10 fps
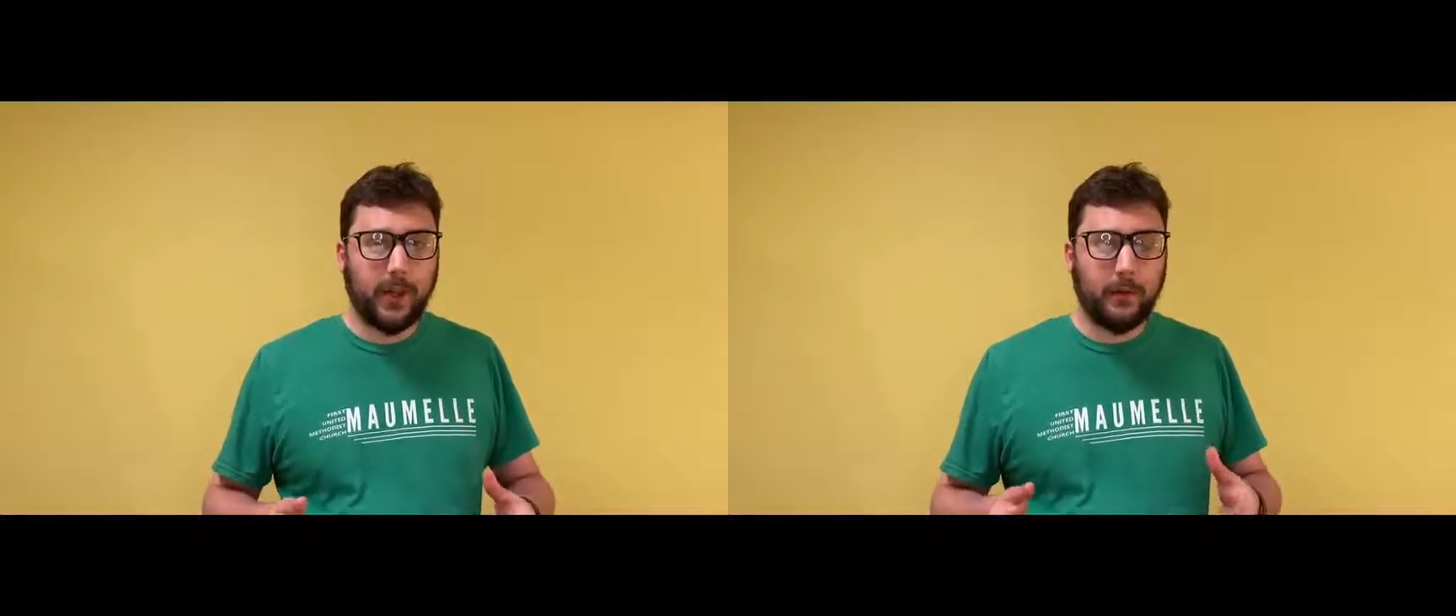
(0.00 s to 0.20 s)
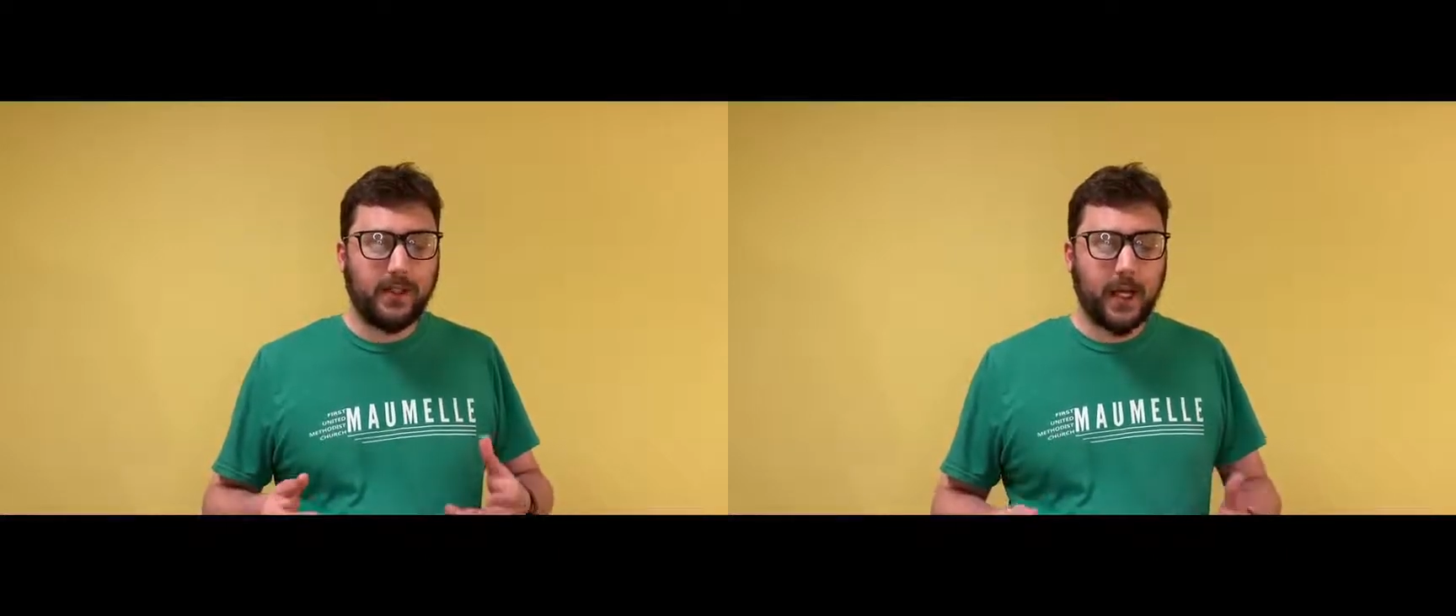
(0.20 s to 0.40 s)

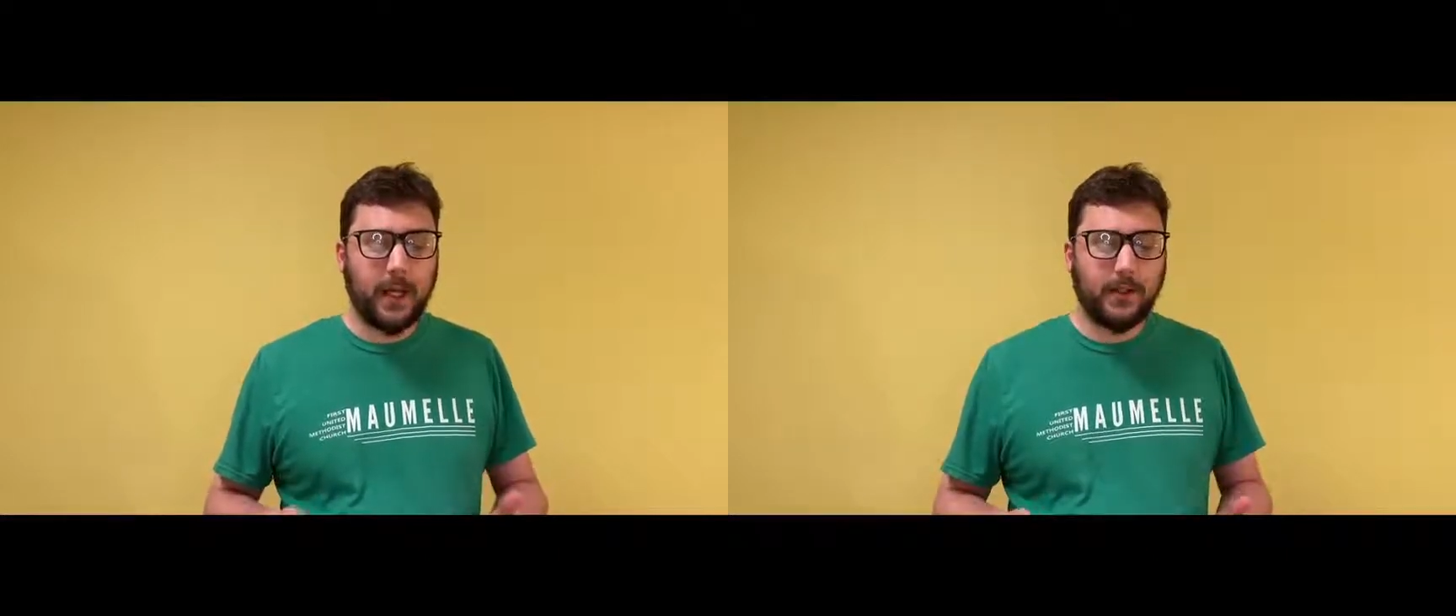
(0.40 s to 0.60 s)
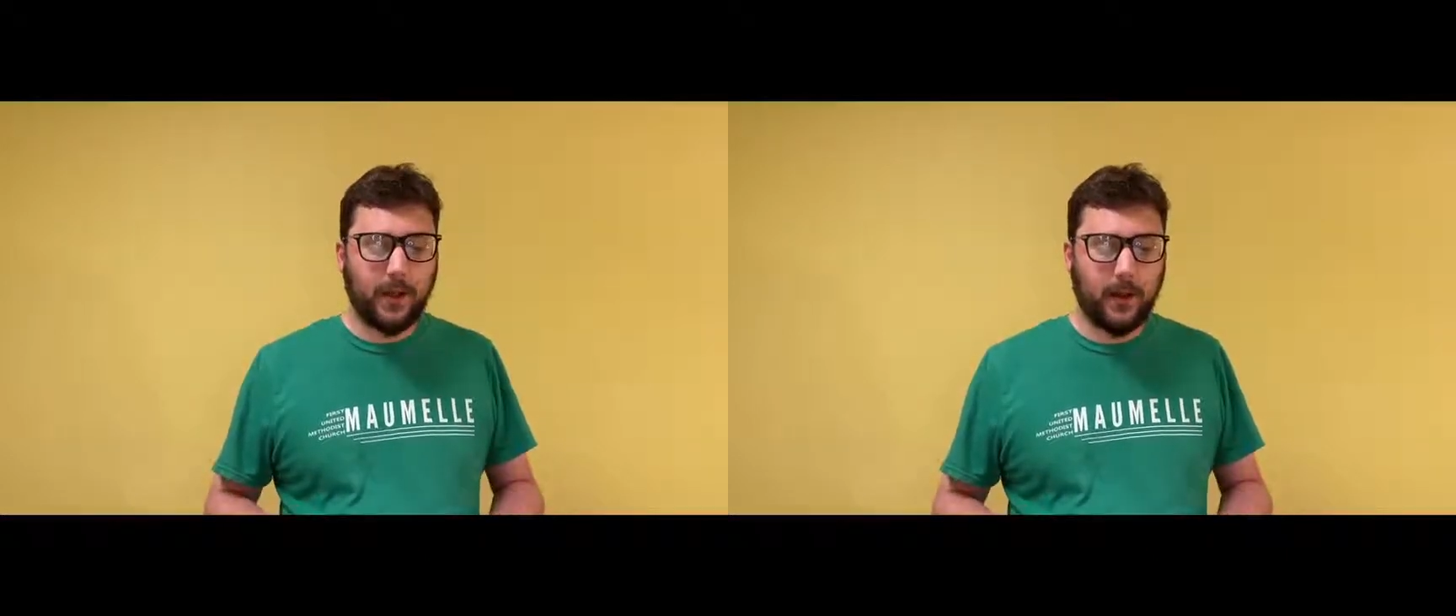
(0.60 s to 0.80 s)
that we
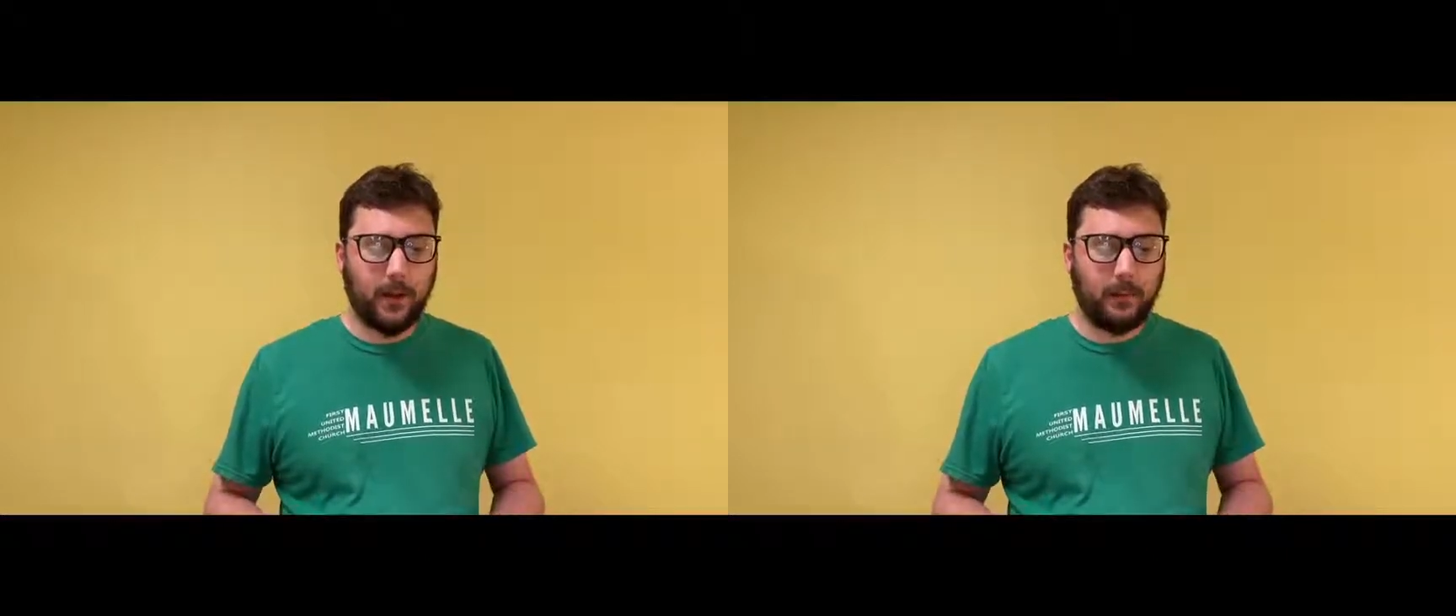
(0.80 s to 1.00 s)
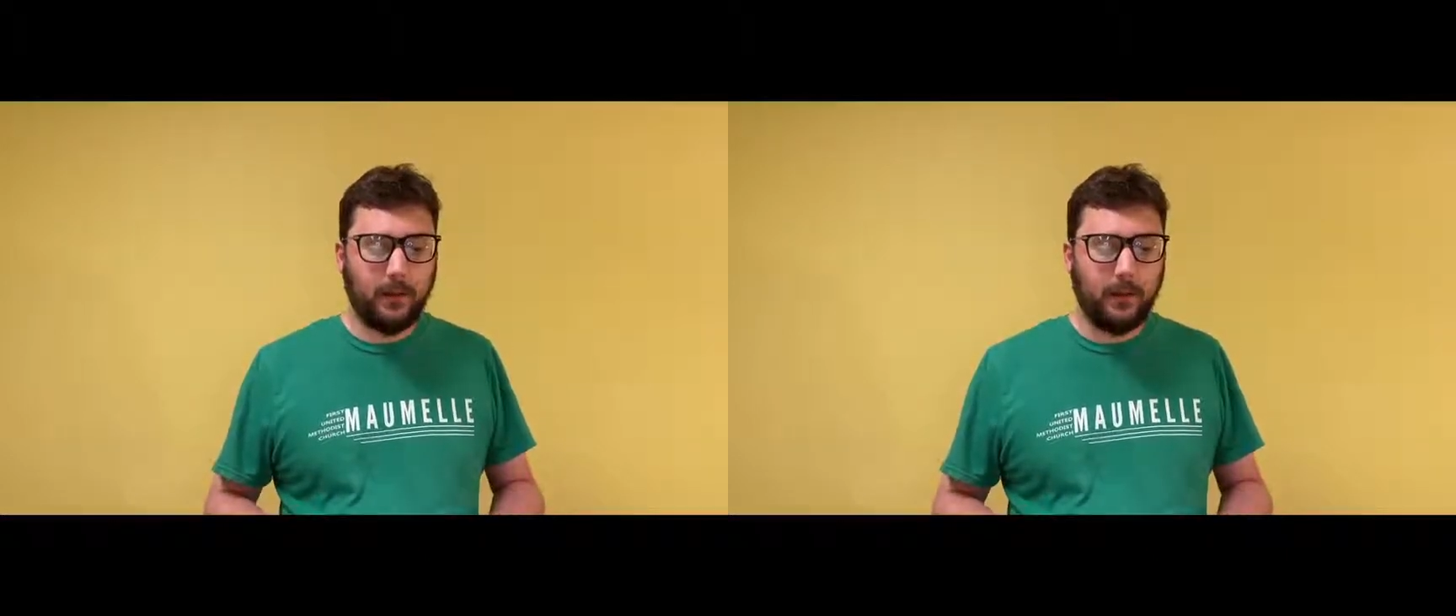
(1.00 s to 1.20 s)
take
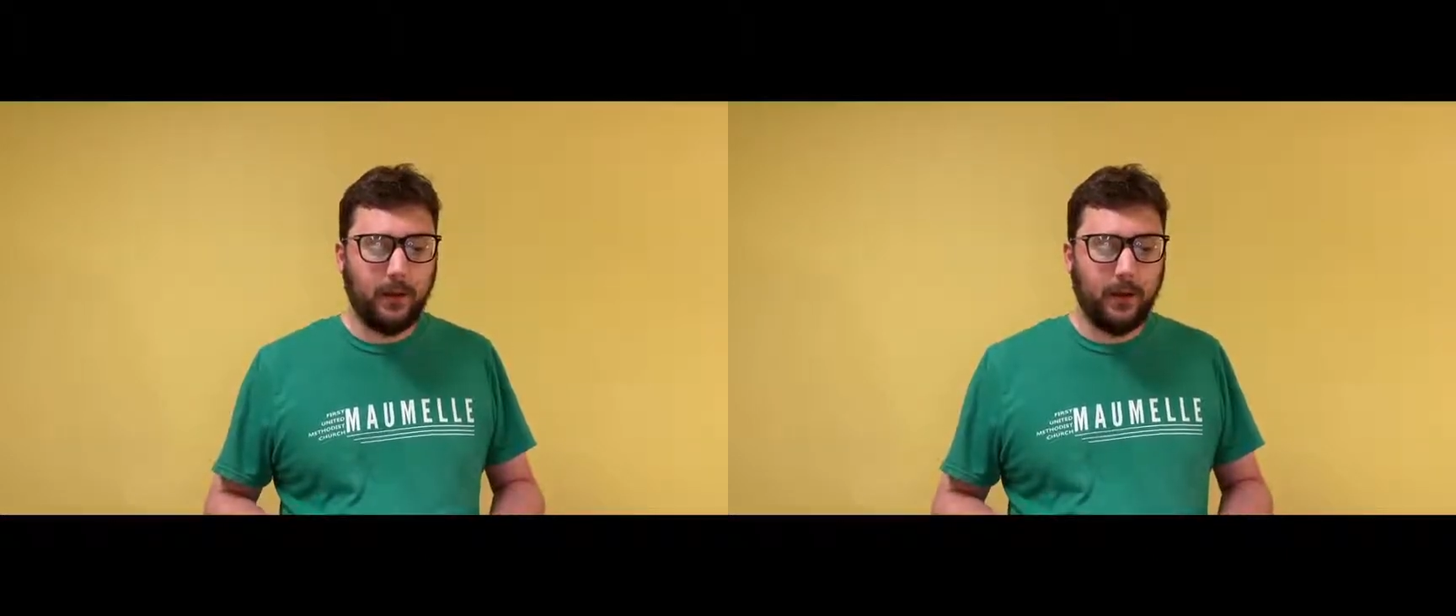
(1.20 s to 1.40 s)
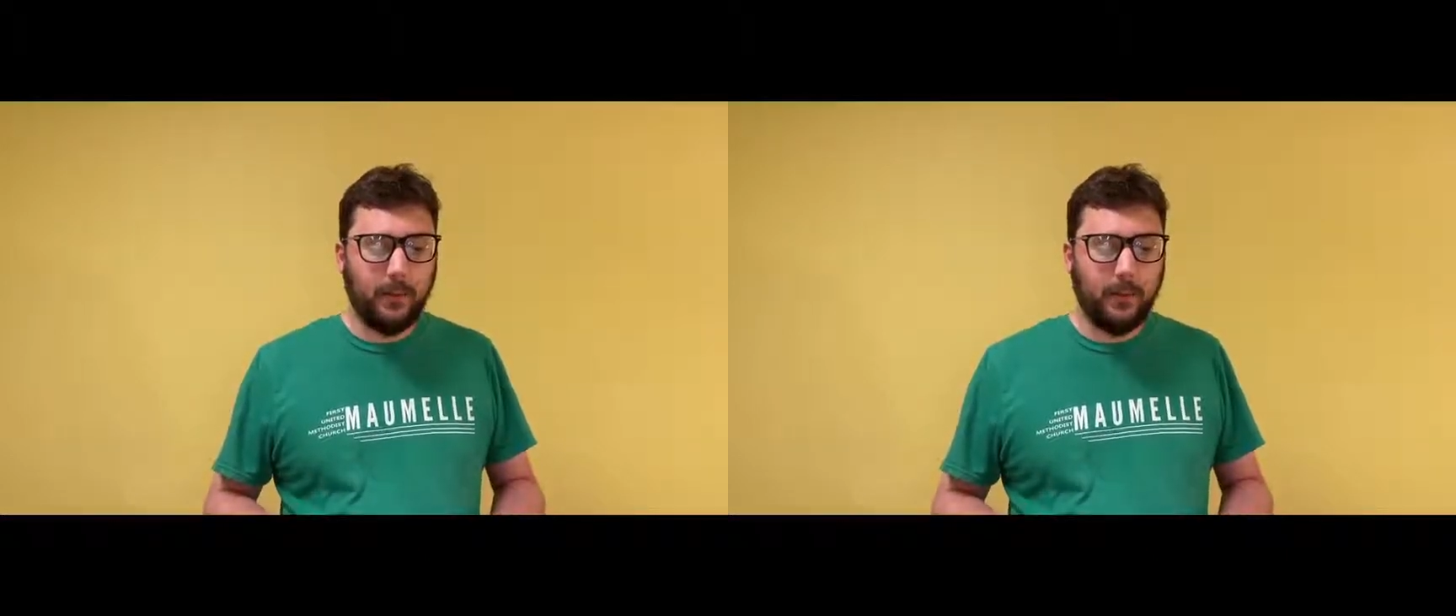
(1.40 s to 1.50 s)
time,